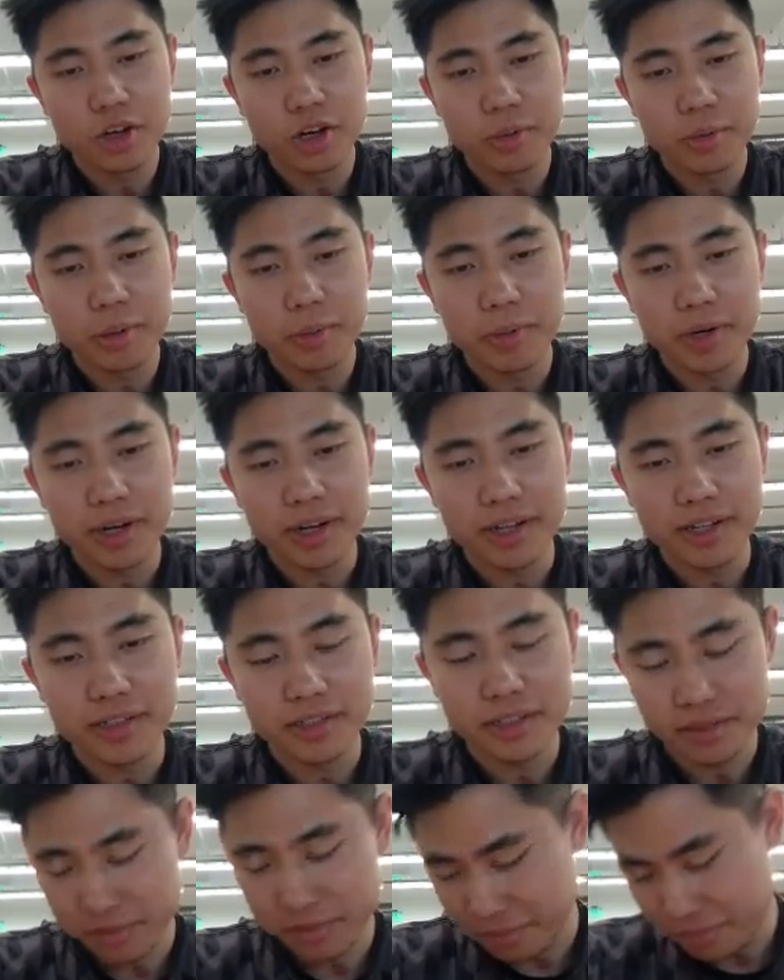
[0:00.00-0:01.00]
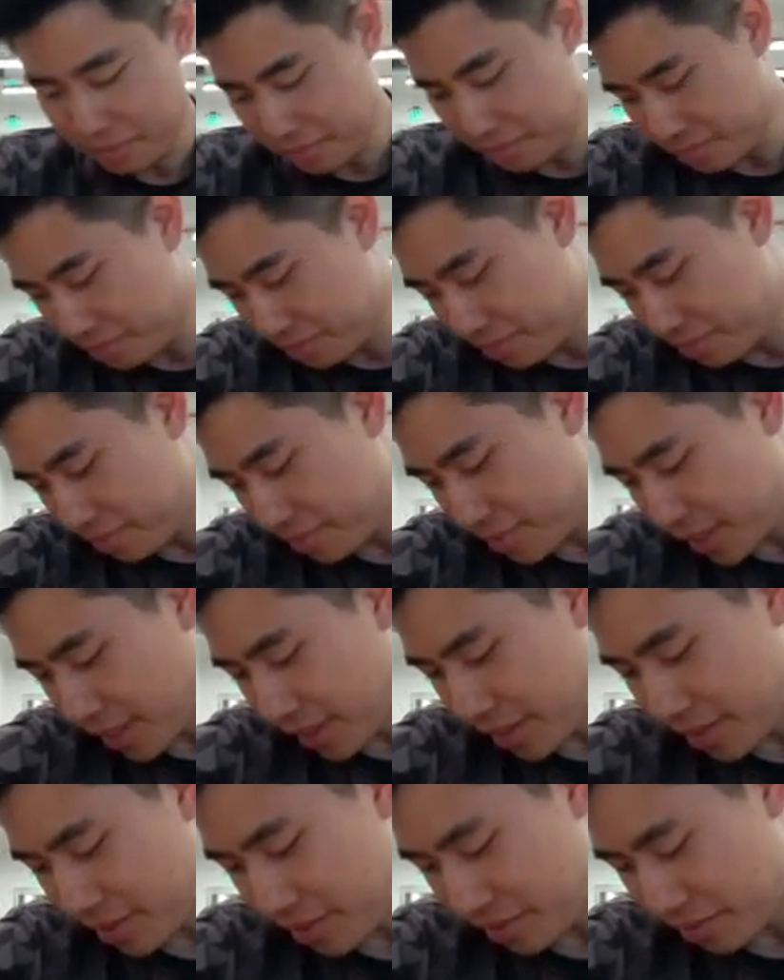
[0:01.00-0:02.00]
want to be Marques, I
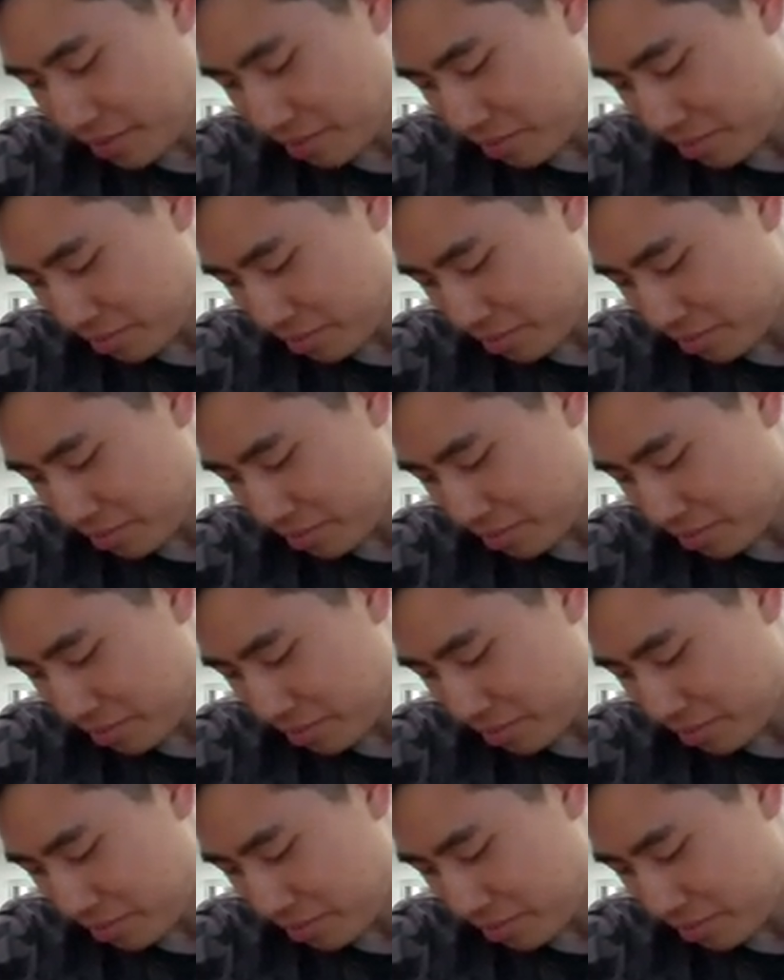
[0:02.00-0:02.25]
guess.